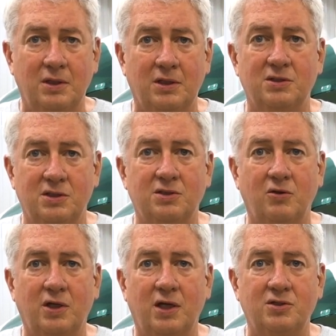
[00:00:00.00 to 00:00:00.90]
is this
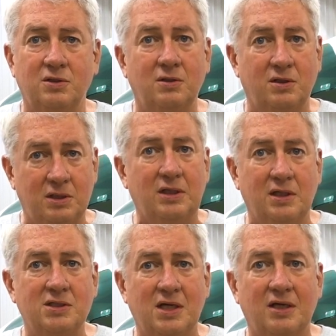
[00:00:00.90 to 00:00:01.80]
location, a
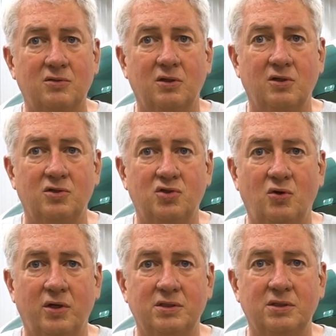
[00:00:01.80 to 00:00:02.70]
TN is actually a good
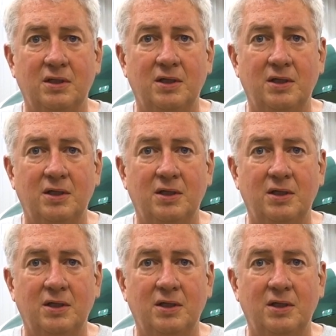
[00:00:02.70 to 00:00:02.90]
choice.